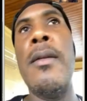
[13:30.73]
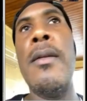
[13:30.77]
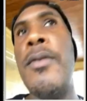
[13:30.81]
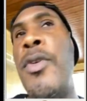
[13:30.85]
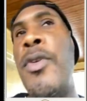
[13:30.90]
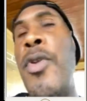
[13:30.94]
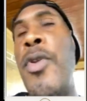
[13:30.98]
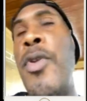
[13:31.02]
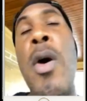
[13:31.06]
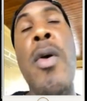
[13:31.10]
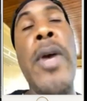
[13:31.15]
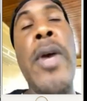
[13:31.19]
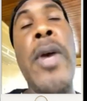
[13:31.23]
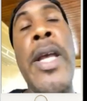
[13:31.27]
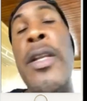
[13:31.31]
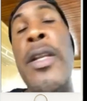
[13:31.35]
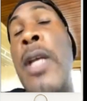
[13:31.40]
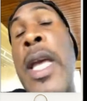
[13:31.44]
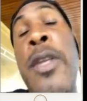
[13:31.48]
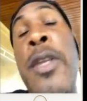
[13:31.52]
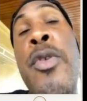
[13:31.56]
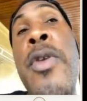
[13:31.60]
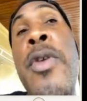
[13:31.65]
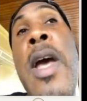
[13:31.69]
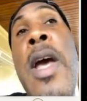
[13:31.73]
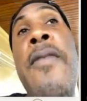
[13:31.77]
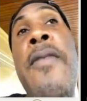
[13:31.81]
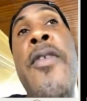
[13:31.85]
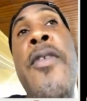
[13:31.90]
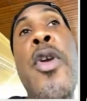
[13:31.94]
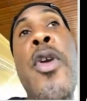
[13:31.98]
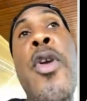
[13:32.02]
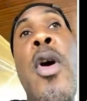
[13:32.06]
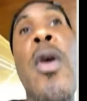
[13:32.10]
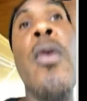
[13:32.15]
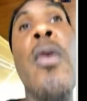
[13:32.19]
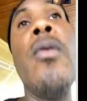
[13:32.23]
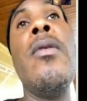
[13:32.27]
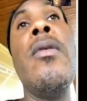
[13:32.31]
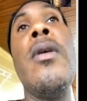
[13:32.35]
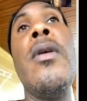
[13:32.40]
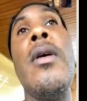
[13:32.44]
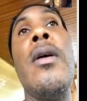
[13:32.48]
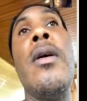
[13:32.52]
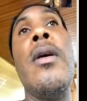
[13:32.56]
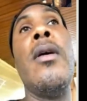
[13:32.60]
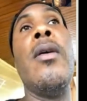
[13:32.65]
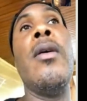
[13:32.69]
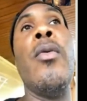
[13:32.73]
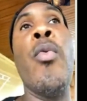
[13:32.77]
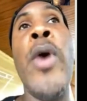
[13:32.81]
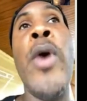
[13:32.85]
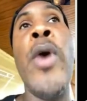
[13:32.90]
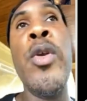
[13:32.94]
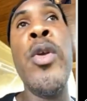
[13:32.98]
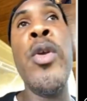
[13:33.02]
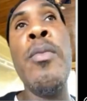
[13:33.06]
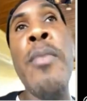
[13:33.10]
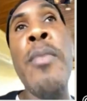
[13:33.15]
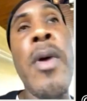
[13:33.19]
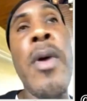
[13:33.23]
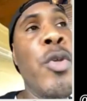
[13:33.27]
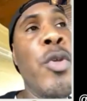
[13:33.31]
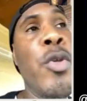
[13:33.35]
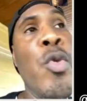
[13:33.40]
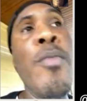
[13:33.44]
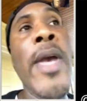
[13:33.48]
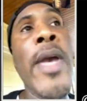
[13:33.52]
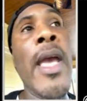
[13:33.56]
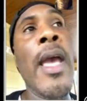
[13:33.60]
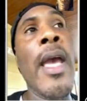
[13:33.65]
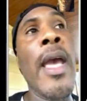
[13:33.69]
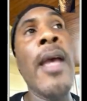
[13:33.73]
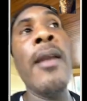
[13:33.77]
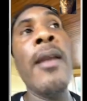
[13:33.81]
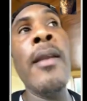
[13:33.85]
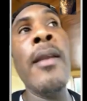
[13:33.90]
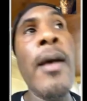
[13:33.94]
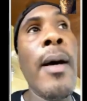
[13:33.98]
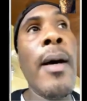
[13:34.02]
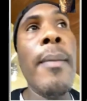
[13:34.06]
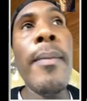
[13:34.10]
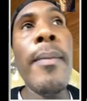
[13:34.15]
and you never know where you may end up.